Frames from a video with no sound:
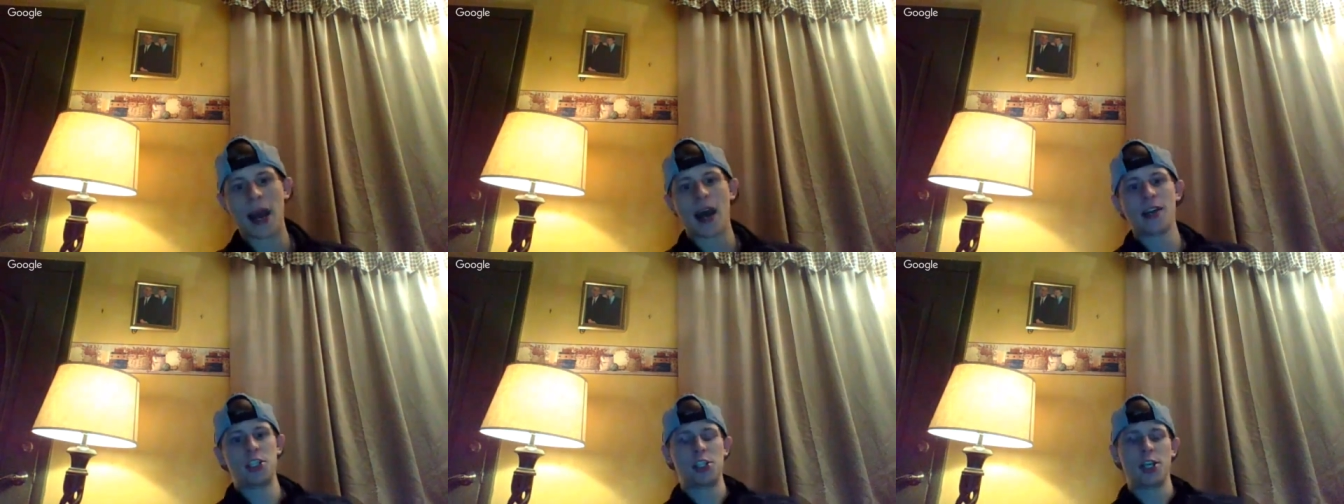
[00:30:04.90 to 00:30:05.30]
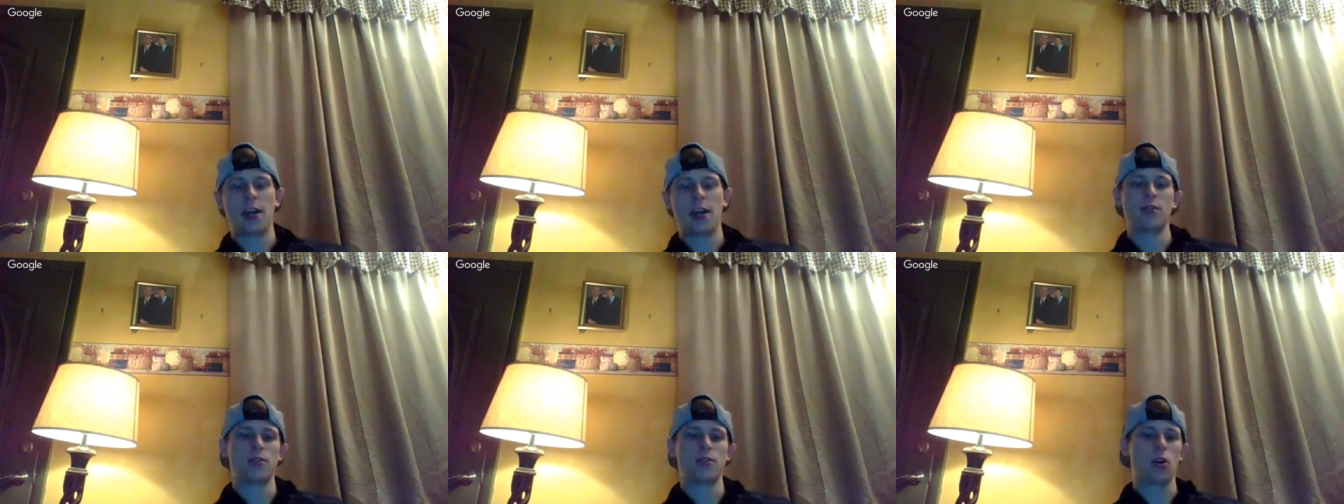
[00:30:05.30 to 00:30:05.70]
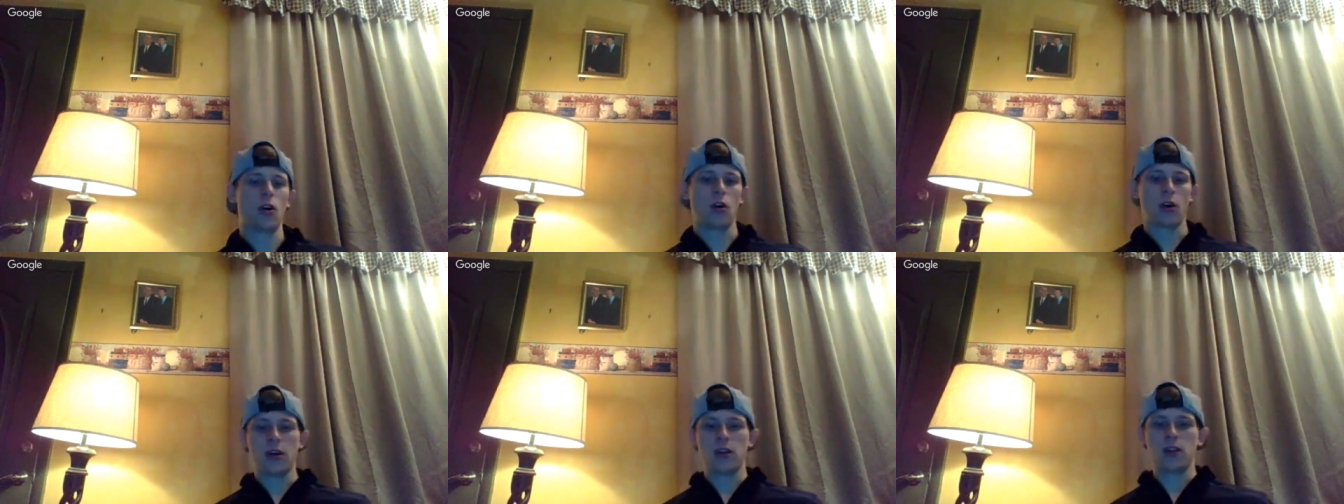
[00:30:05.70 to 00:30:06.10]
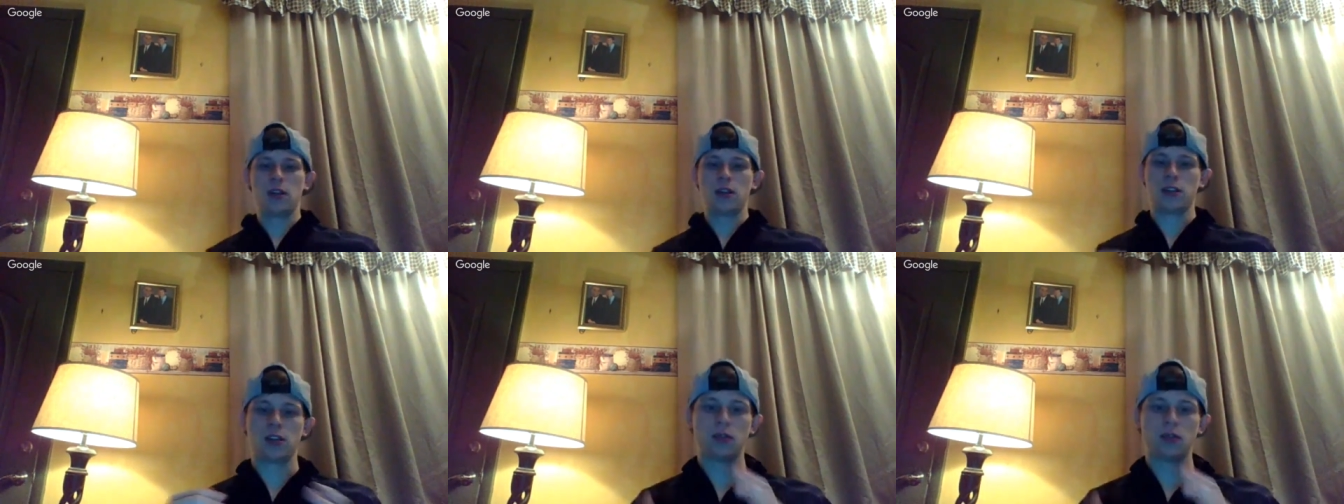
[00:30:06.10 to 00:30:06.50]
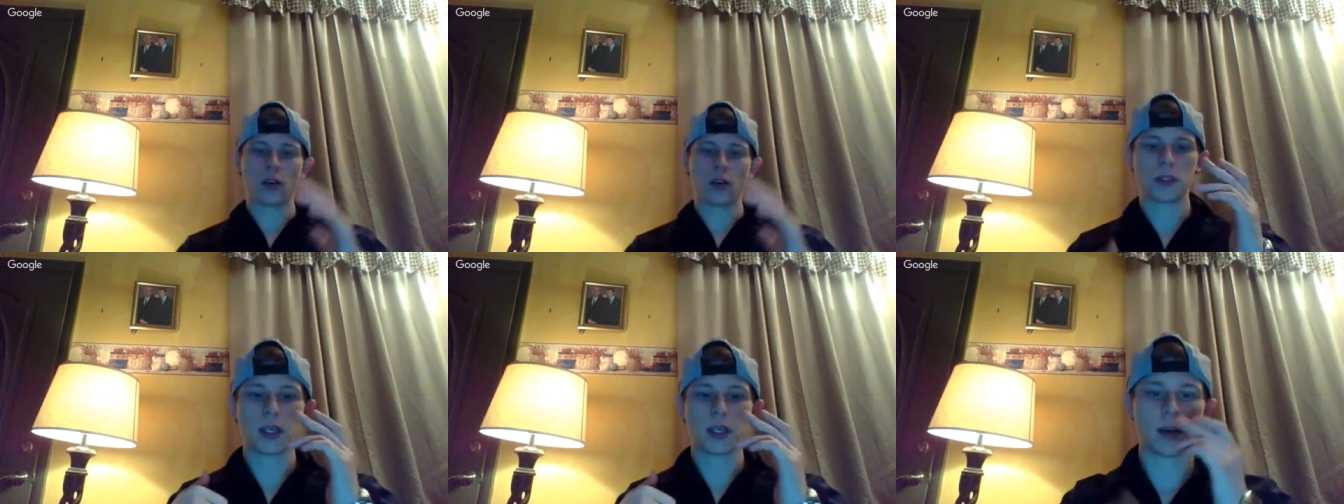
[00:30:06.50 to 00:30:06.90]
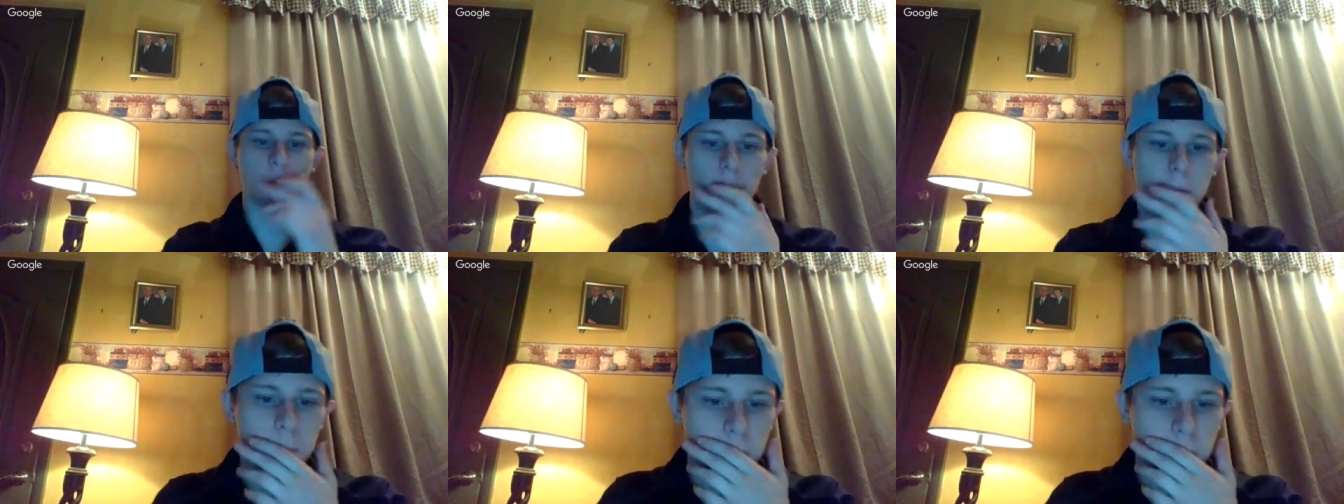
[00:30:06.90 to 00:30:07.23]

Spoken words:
ad shares is the rotator.